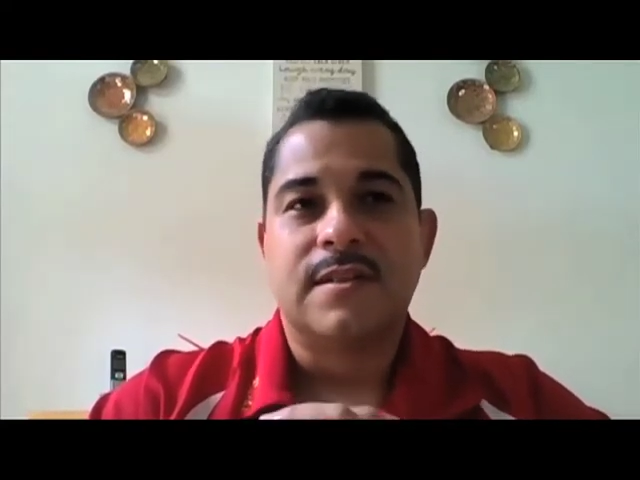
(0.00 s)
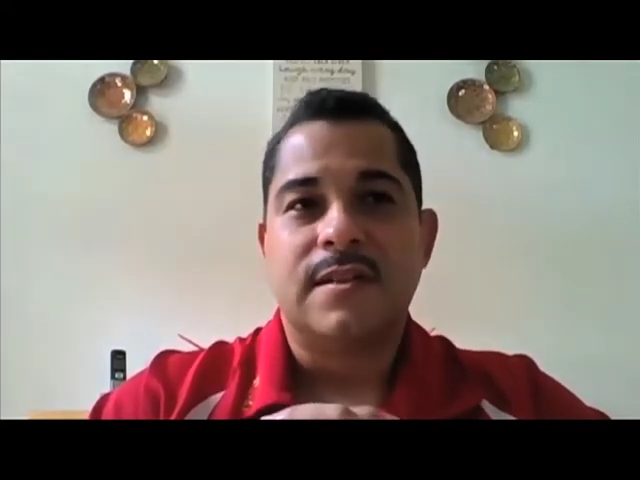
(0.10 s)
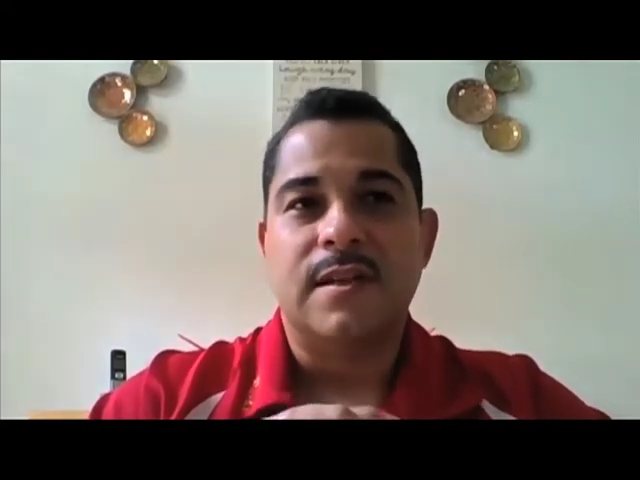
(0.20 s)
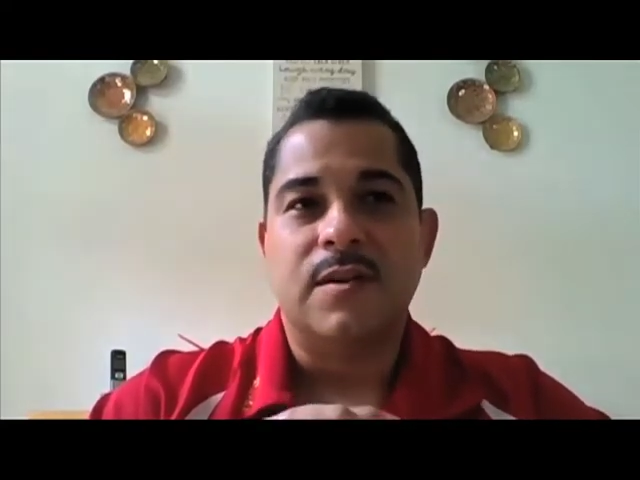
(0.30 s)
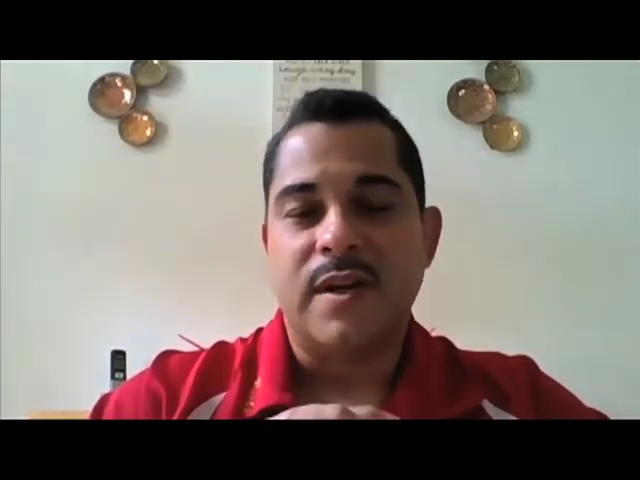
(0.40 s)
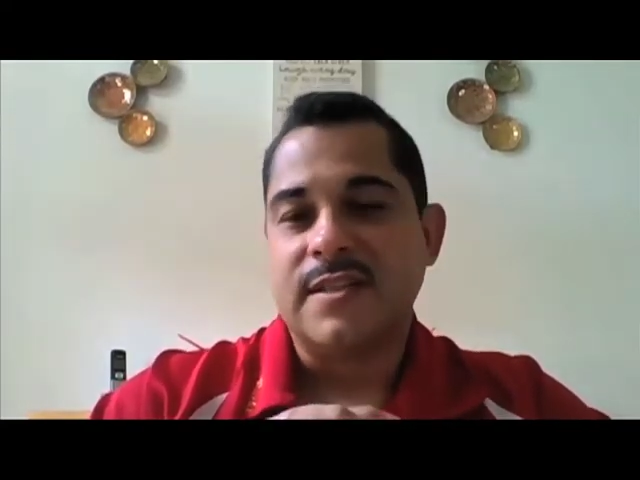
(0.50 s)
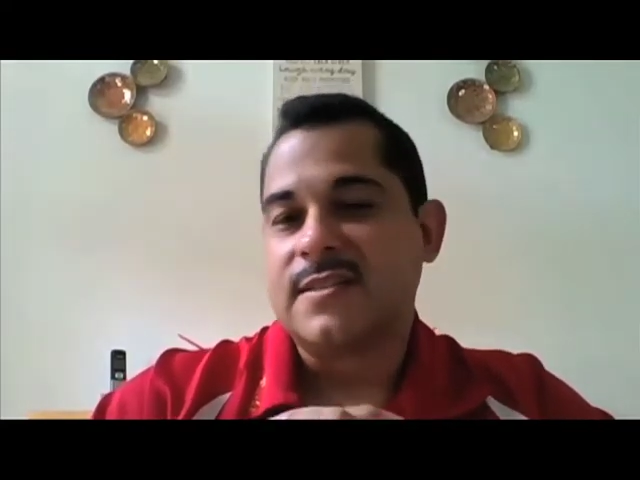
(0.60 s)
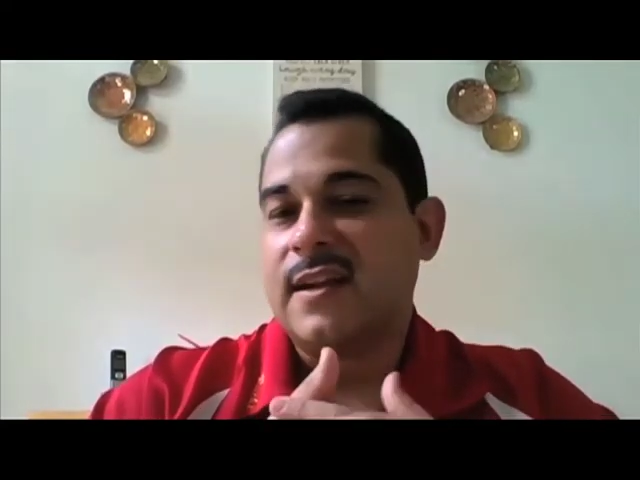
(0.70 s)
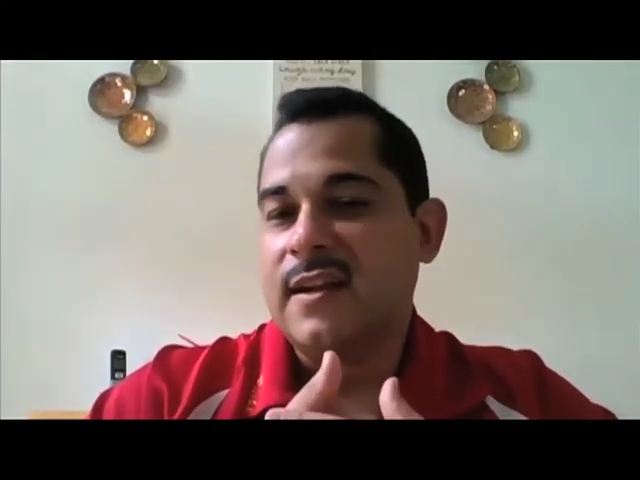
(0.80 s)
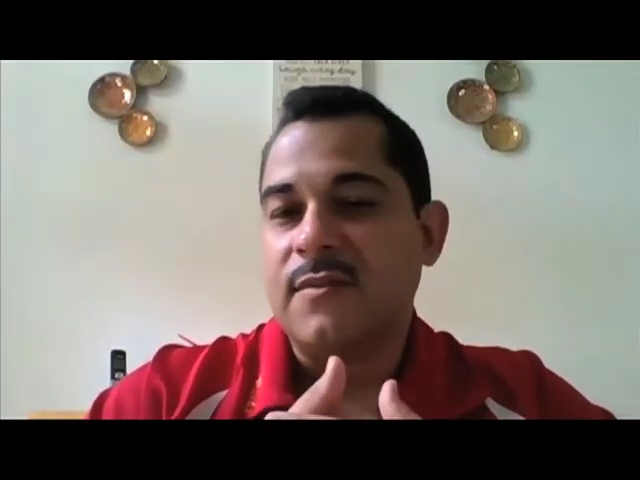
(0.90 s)
in ways that
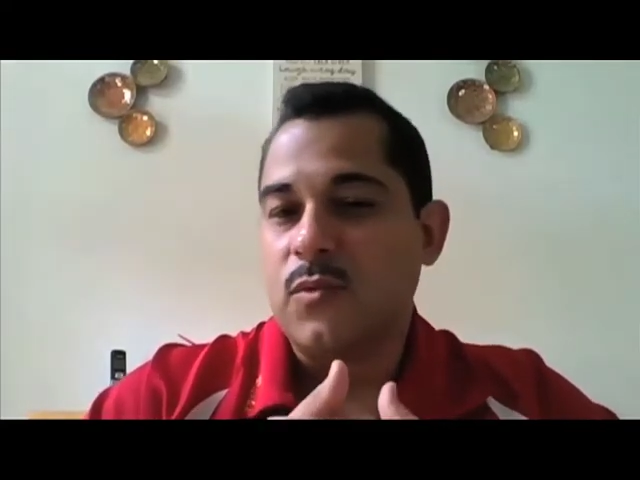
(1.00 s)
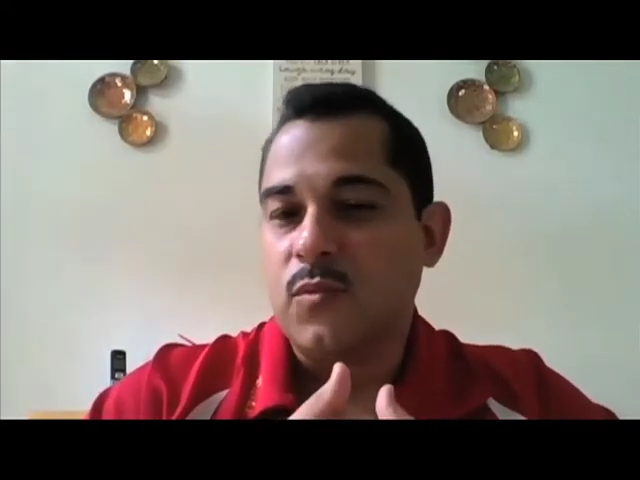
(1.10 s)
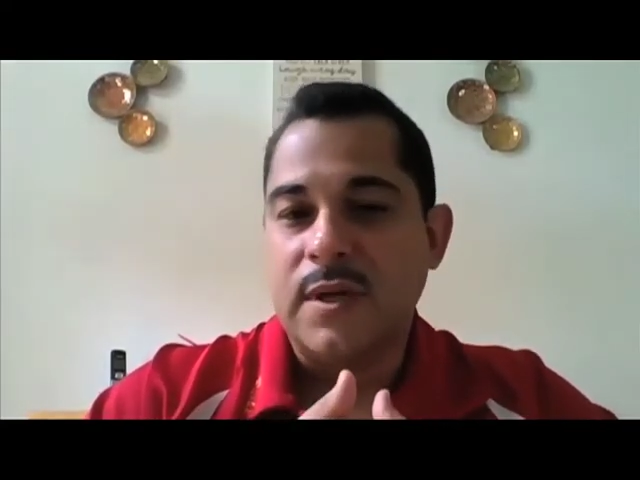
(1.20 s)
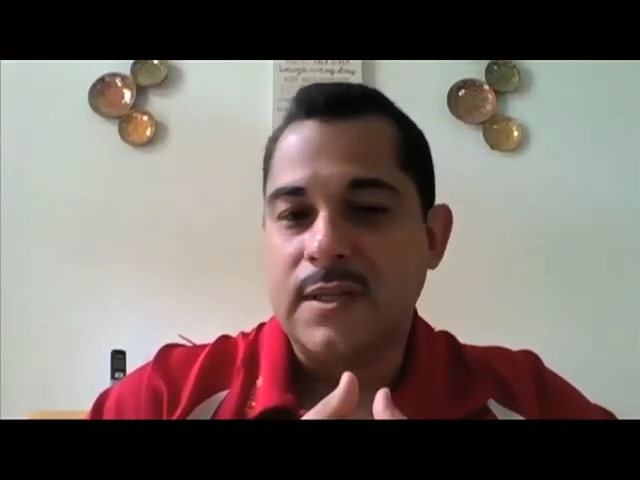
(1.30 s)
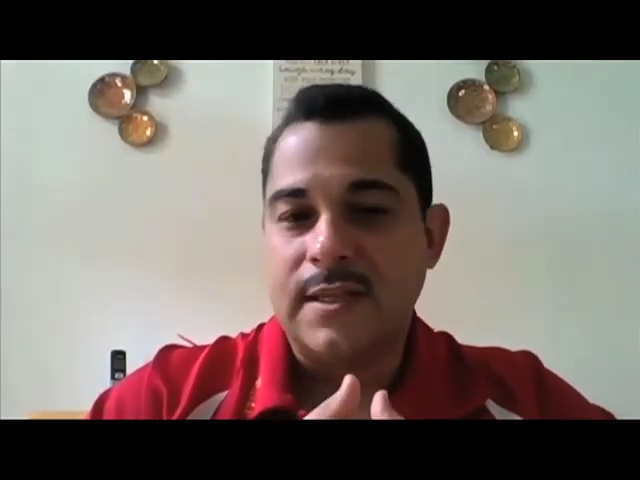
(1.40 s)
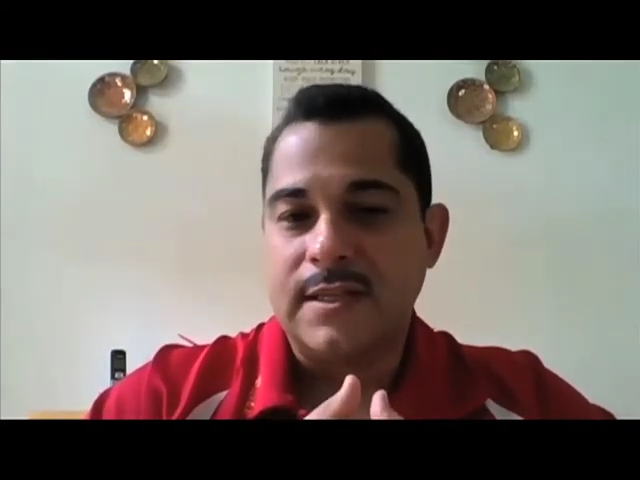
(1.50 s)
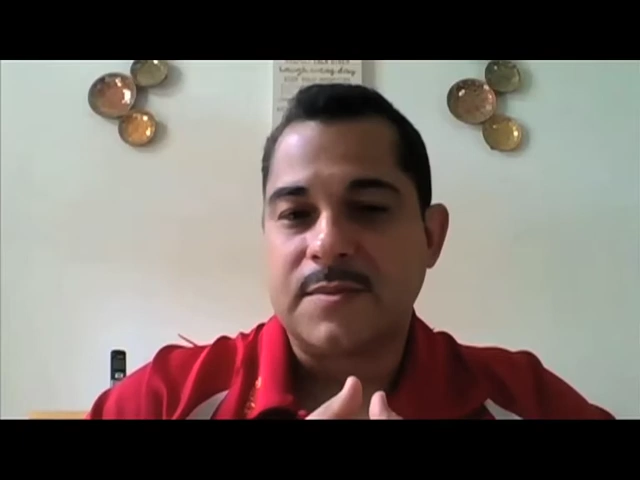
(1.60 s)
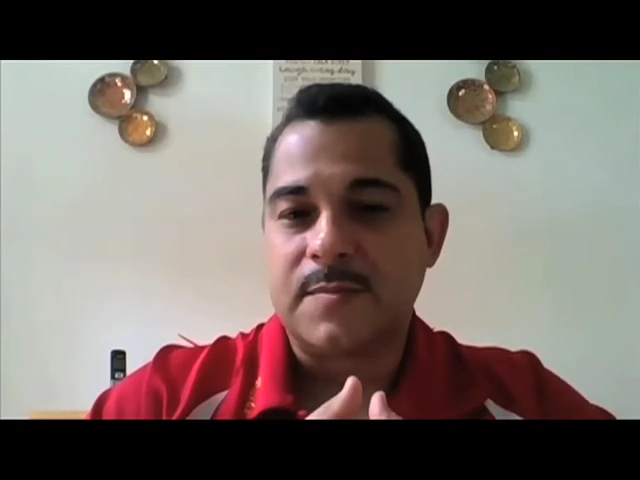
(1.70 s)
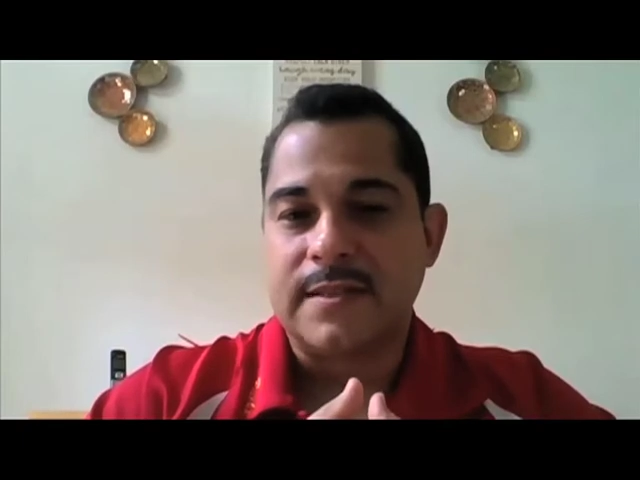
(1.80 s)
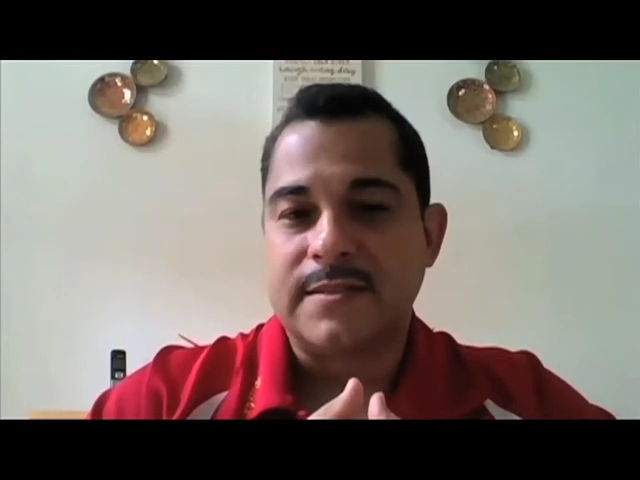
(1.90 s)
I never really
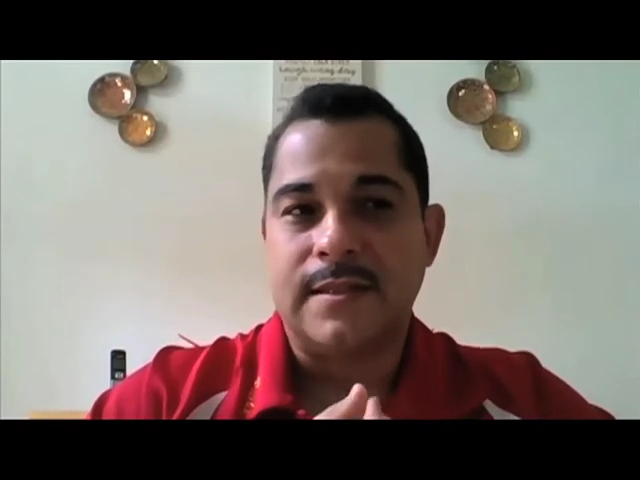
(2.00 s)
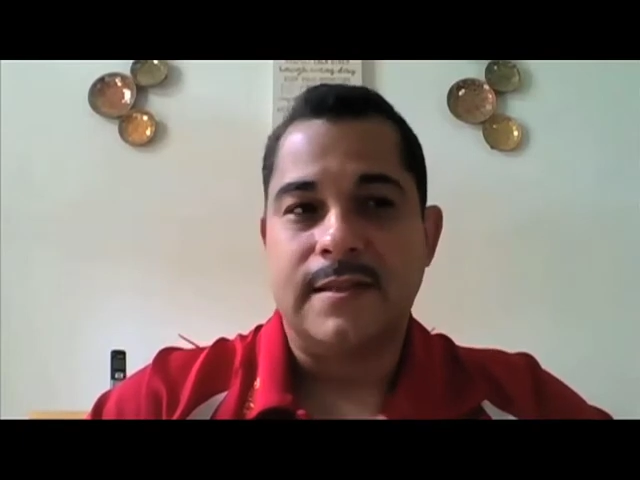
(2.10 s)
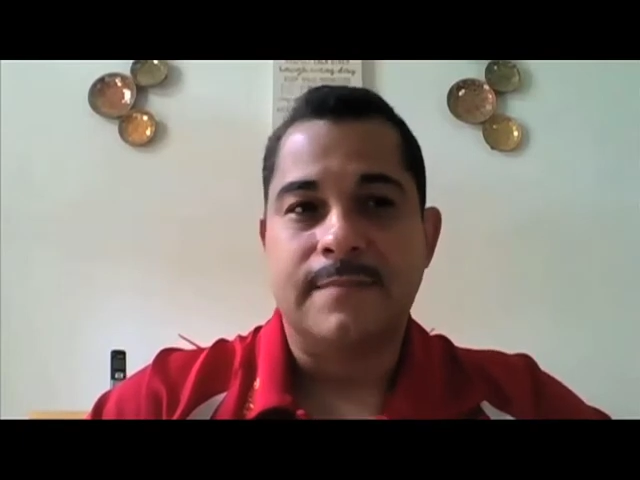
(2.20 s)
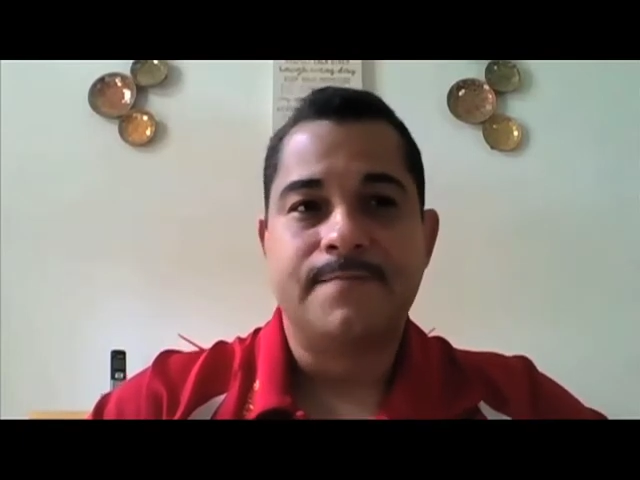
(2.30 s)
expected.